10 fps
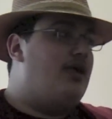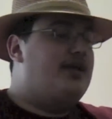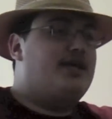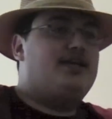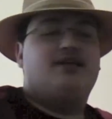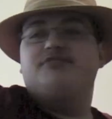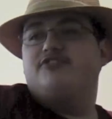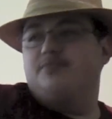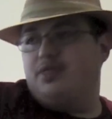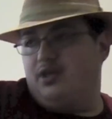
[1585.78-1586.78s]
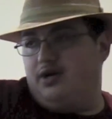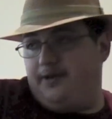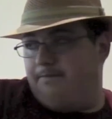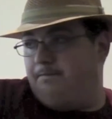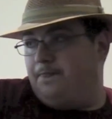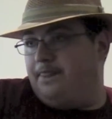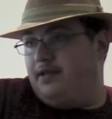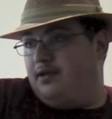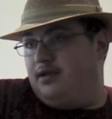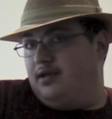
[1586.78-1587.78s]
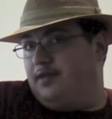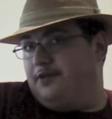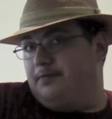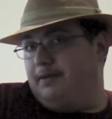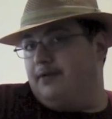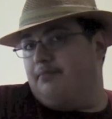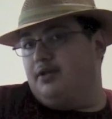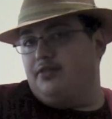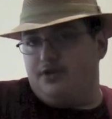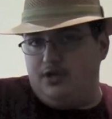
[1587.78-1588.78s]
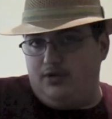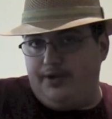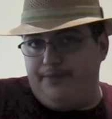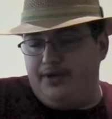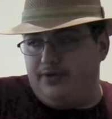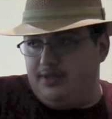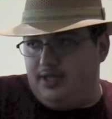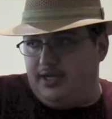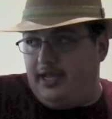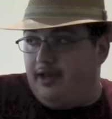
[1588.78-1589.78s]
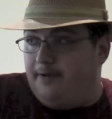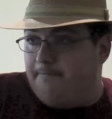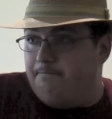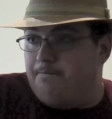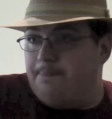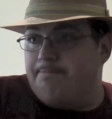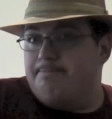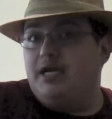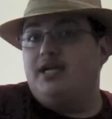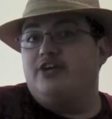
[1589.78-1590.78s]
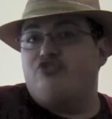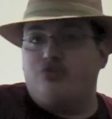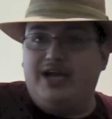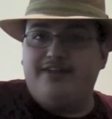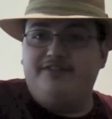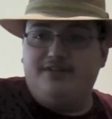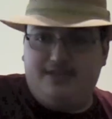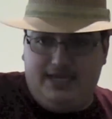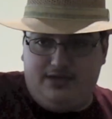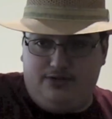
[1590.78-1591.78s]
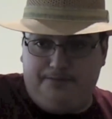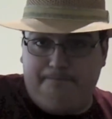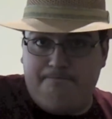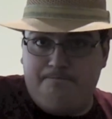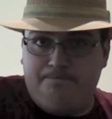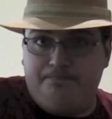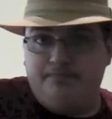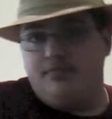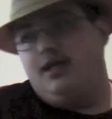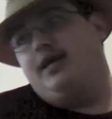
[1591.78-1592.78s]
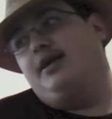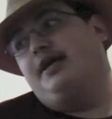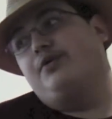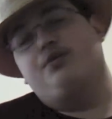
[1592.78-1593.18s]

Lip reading: And I gave it some thought, and then about a month ago I went online and I tracked it down and I